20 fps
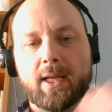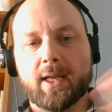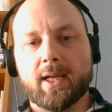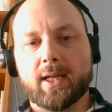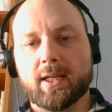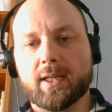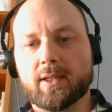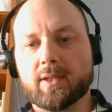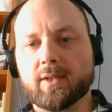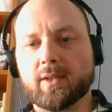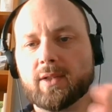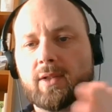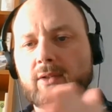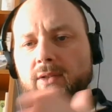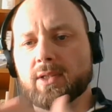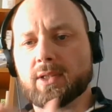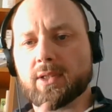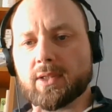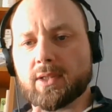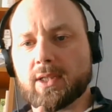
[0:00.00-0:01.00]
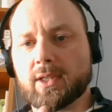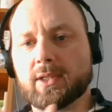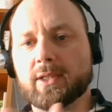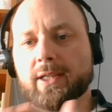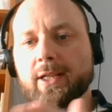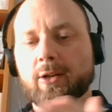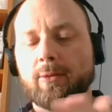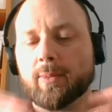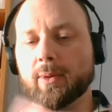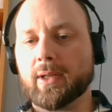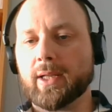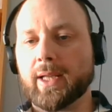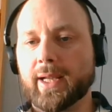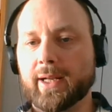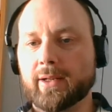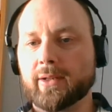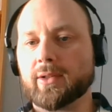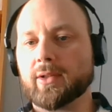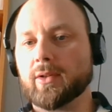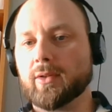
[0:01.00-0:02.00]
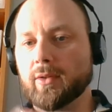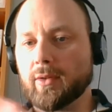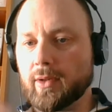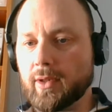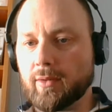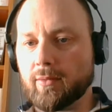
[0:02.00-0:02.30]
There's considerable latitude,